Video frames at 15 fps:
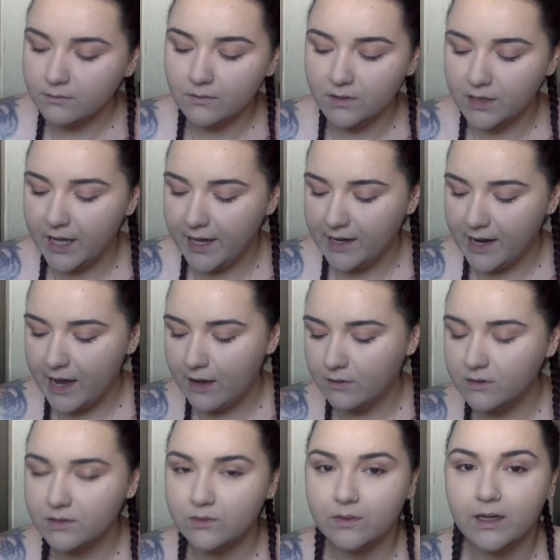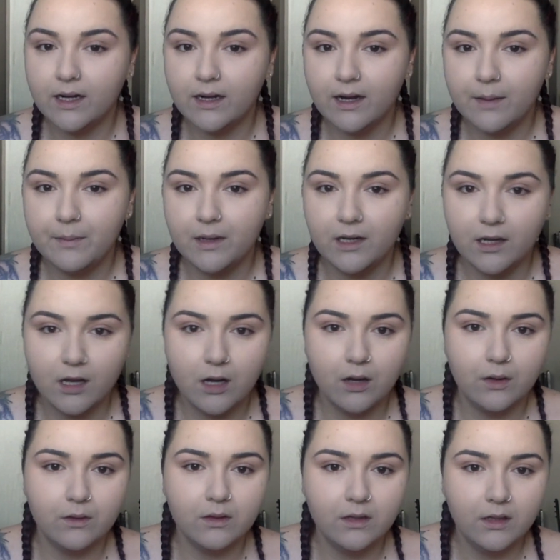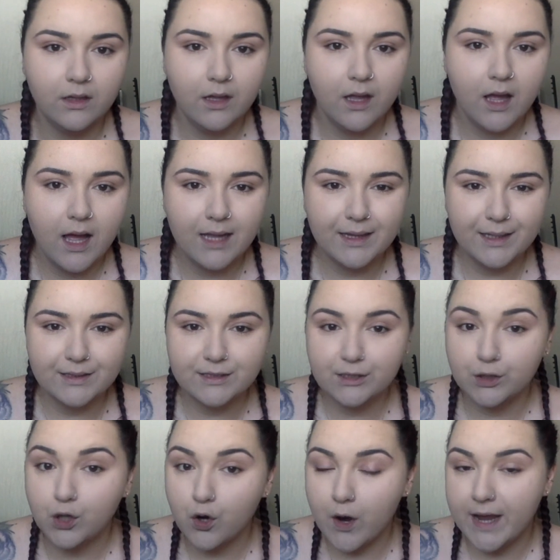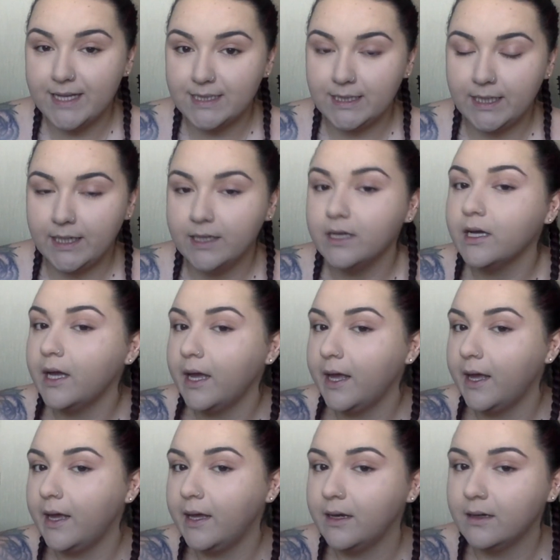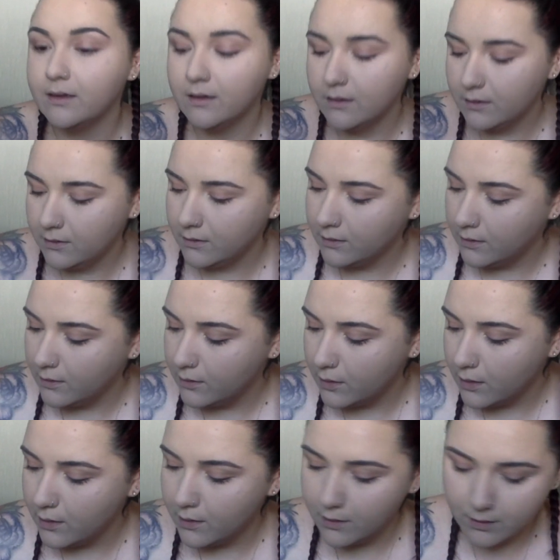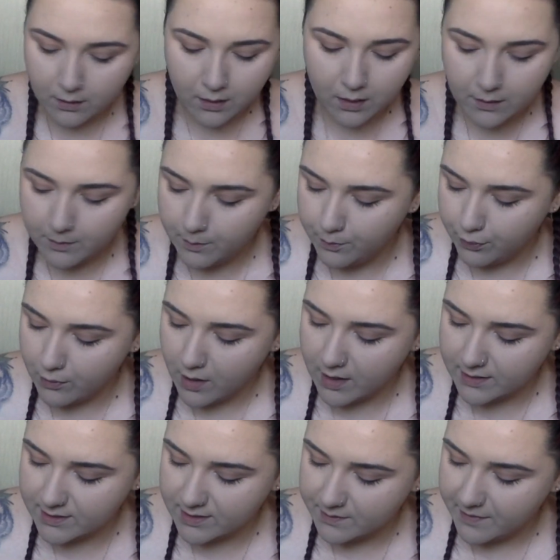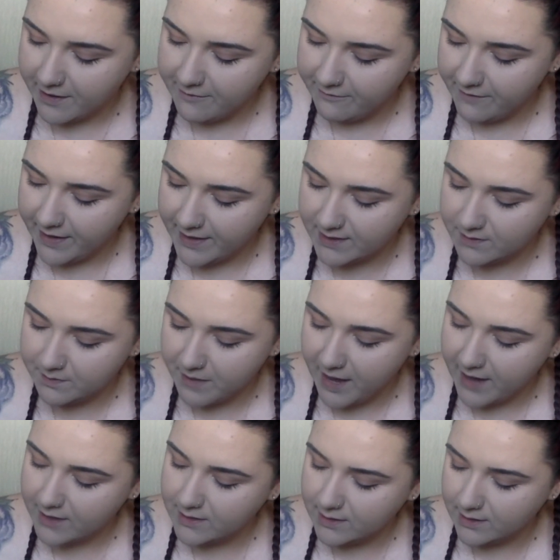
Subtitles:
Okay, now is where I'm gonna go a little crazy and bronze my face back to